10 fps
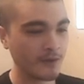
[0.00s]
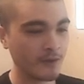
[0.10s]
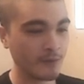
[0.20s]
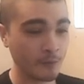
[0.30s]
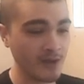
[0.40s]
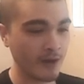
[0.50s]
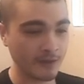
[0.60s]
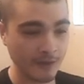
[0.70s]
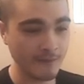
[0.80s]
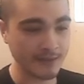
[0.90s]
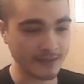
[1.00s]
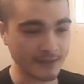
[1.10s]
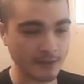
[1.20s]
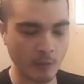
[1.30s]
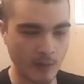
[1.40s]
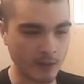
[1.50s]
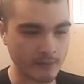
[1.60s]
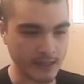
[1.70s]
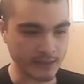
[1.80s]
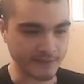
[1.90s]
We are currently, while
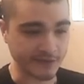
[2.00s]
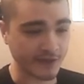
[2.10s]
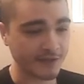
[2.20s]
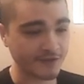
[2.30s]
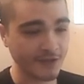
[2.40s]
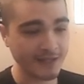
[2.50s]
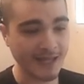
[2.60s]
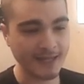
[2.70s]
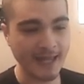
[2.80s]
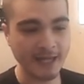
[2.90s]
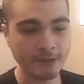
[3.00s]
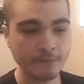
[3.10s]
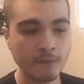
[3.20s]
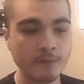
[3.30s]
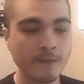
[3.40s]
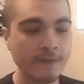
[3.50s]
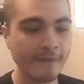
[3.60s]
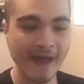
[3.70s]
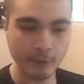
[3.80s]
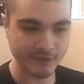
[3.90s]
writing this, sitting at
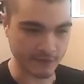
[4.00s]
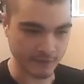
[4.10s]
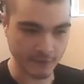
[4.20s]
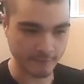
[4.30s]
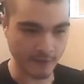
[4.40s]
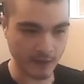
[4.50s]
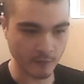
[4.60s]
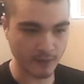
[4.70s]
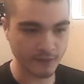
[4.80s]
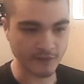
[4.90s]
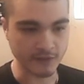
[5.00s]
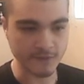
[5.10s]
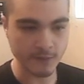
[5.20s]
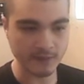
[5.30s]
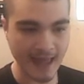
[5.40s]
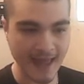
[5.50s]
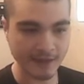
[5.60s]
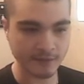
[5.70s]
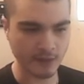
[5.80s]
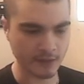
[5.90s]
84,000 followers in total
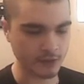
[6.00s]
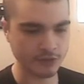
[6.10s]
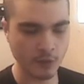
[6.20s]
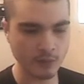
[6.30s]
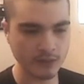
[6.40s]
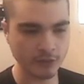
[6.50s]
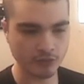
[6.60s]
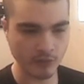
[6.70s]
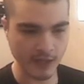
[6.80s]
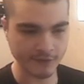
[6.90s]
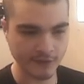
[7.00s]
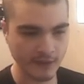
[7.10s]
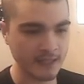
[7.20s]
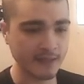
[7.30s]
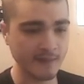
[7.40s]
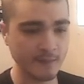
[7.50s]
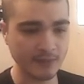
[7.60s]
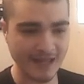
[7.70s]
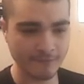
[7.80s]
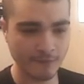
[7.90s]
across the
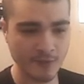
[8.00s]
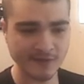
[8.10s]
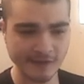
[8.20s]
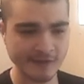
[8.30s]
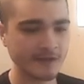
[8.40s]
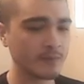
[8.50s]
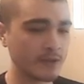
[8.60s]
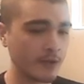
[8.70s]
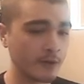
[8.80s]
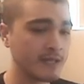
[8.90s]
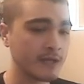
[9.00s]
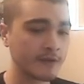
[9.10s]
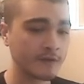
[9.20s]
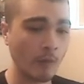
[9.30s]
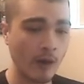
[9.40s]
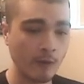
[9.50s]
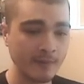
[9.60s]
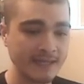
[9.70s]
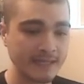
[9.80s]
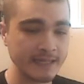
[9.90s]
platforms listed below. So all
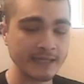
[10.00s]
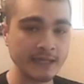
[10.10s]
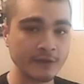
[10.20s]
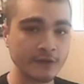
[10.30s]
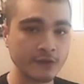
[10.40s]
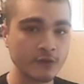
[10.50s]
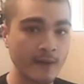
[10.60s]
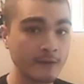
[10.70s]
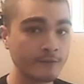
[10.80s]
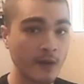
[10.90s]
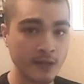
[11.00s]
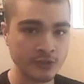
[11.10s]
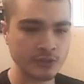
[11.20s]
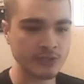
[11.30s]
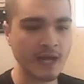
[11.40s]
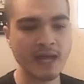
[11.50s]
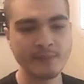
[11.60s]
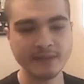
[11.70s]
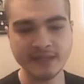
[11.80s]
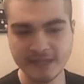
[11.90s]
we need is 1,200. I
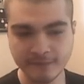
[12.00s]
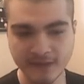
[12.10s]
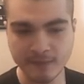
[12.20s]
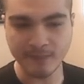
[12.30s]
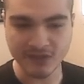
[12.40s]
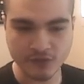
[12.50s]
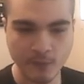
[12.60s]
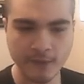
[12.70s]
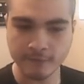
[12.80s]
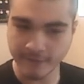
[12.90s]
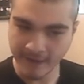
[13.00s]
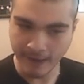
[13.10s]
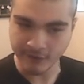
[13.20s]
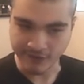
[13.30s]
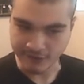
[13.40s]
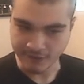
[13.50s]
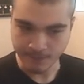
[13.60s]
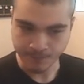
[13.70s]
believe he meant 12,000.